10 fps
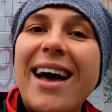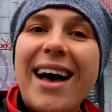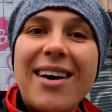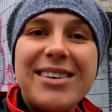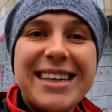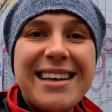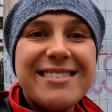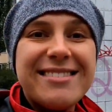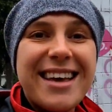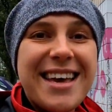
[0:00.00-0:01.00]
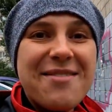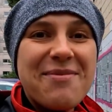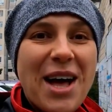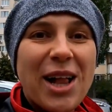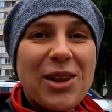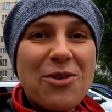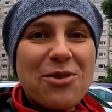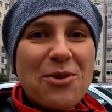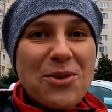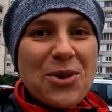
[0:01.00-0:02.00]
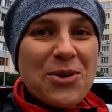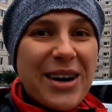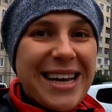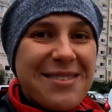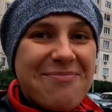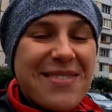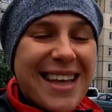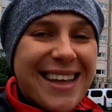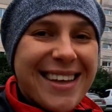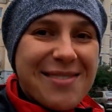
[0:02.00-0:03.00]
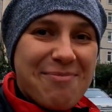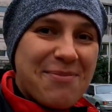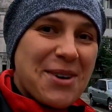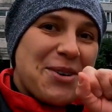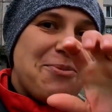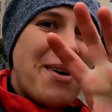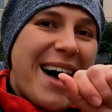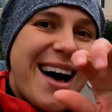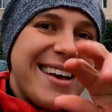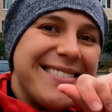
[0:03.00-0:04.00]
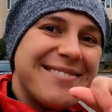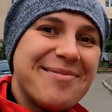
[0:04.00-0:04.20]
Have a nice day. Hello from Ukraine. Goodbye.